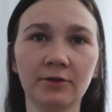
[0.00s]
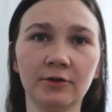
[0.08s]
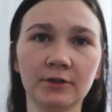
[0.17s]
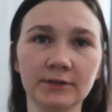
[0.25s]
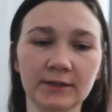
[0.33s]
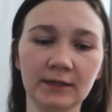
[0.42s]
Hey
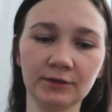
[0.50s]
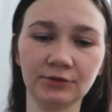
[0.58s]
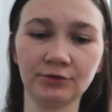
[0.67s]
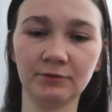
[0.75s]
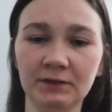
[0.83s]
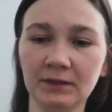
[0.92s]
guys, how you
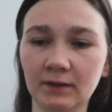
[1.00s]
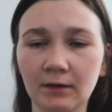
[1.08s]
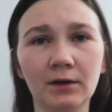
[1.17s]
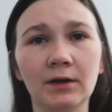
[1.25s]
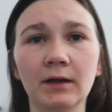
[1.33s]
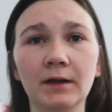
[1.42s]
doing?
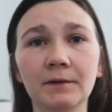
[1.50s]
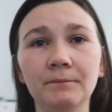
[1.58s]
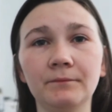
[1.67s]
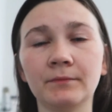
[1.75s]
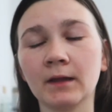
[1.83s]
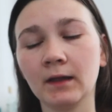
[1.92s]

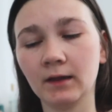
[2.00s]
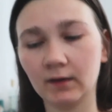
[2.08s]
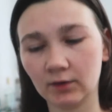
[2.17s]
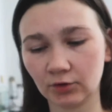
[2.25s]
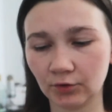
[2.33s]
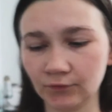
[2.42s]
Um,
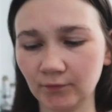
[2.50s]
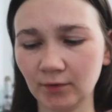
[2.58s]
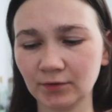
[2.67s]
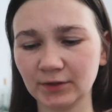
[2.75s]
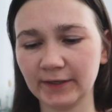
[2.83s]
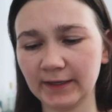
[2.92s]
I've got a
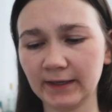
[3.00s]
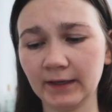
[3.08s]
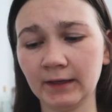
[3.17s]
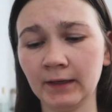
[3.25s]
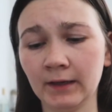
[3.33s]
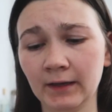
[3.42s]
vlog
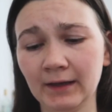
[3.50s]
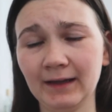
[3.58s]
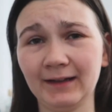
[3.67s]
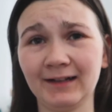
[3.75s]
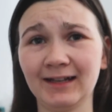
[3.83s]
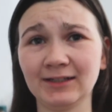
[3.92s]
today
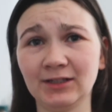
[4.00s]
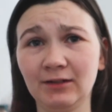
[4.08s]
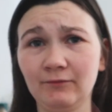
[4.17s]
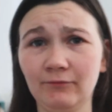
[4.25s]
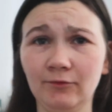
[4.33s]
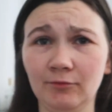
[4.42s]
and
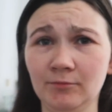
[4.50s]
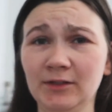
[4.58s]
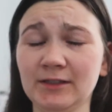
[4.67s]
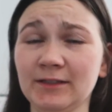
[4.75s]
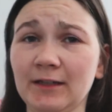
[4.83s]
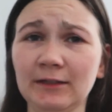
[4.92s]
classic from
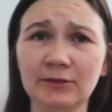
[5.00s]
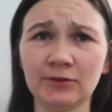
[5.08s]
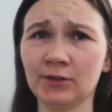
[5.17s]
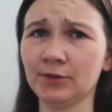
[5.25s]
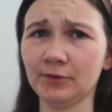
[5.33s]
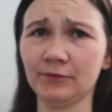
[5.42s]
yesterday
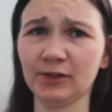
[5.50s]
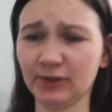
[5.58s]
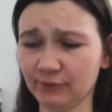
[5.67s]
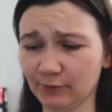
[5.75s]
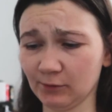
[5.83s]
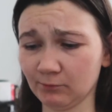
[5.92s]
because I don't
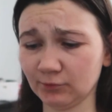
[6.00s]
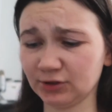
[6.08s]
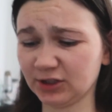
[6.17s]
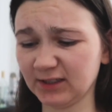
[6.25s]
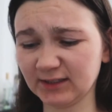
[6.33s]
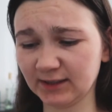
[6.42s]
think I vlogged
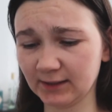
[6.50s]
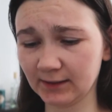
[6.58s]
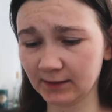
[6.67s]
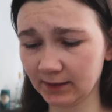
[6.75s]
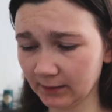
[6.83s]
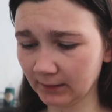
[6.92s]
much
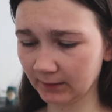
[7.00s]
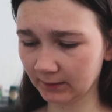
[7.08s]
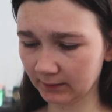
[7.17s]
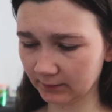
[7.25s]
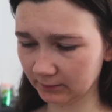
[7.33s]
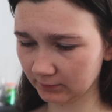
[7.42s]
yesterday.
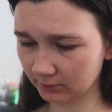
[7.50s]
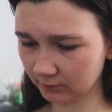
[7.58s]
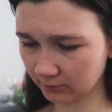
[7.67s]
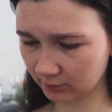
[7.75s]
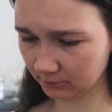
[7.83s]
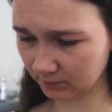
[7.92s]

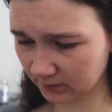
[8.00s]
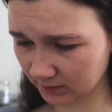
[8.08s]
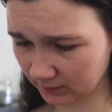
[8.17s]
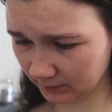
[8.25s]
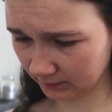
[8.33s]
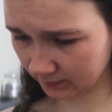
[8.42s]
Time
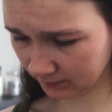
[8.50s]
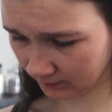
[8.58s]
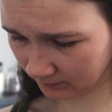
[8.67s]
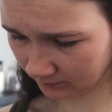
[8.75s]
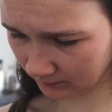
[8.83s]
is